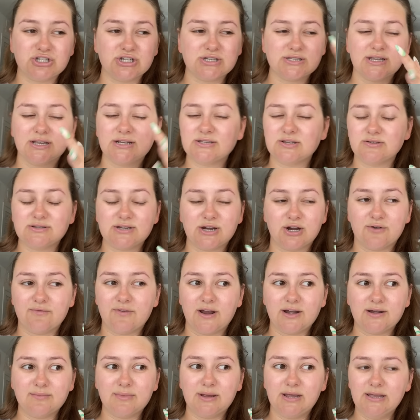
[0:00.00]
just like so
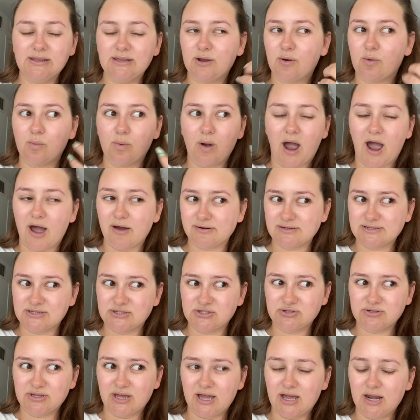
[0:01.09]
terrifying to me. Like, how does it
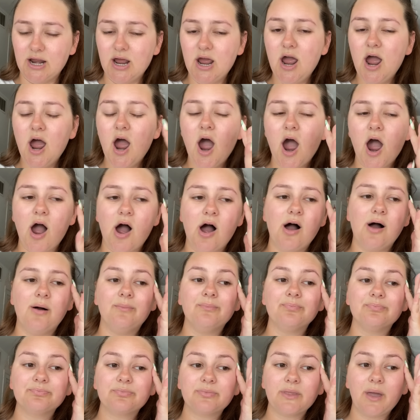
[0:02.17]
do that?
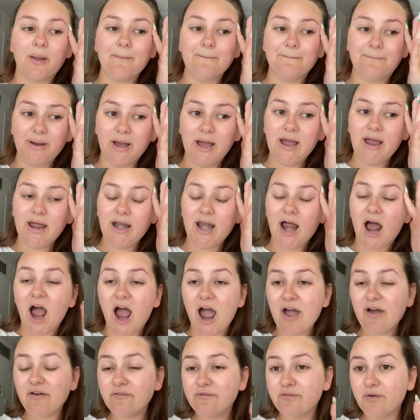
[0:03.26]
But I
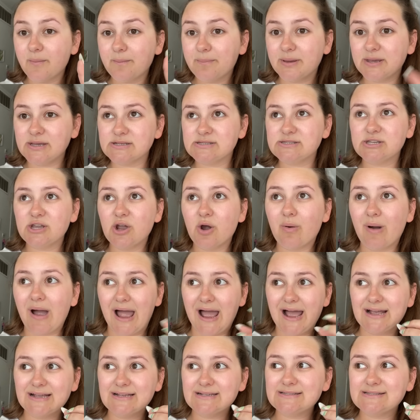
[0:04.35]
have
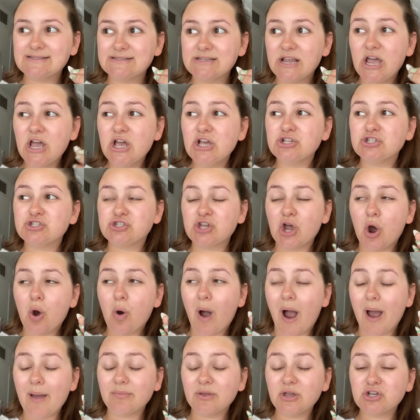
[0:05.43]
PCOS, so
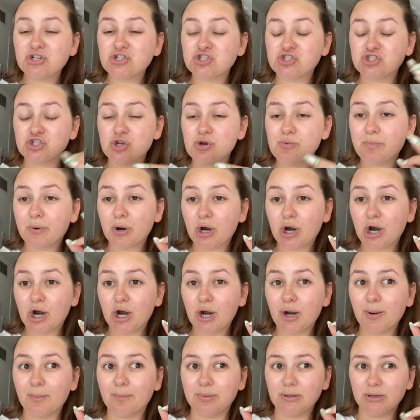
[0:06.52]
I'm like
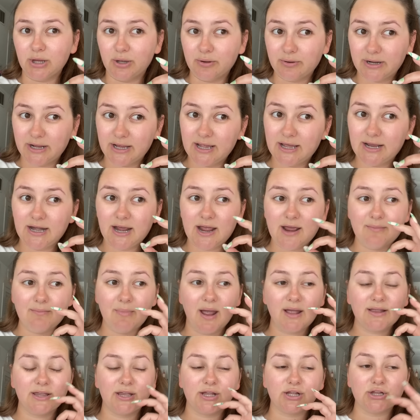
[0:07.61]
super bloated in
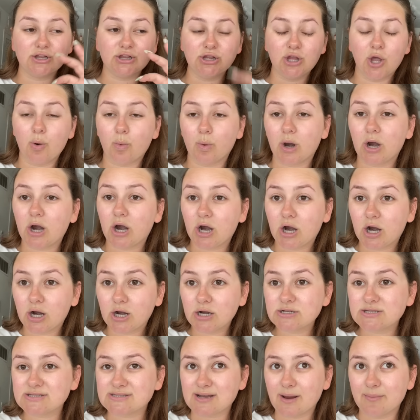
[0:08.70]
my like
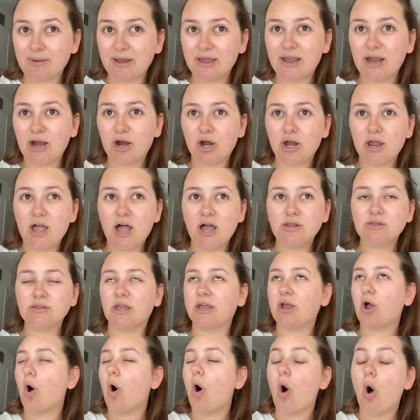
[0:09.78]
lower stomach area
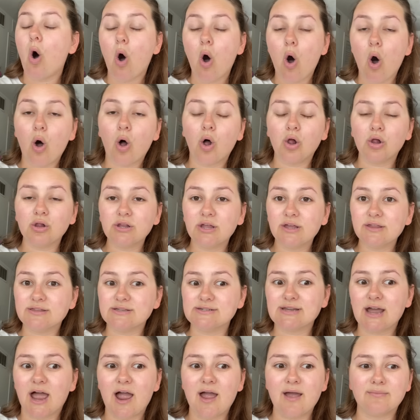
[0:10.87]
like all the
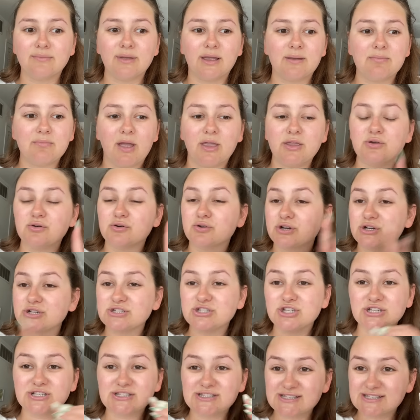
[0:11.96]
time. Like, my uterus
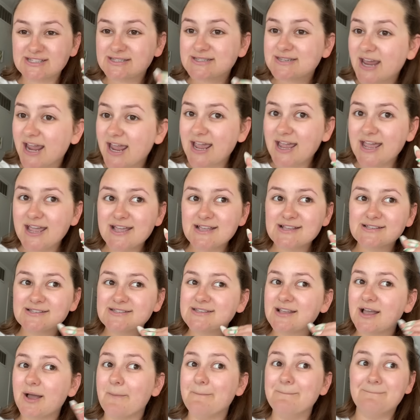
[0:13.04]
just stays
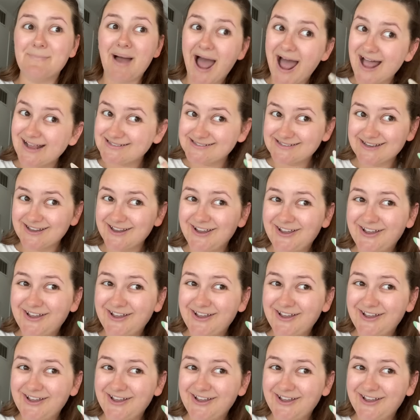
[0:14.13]
massive,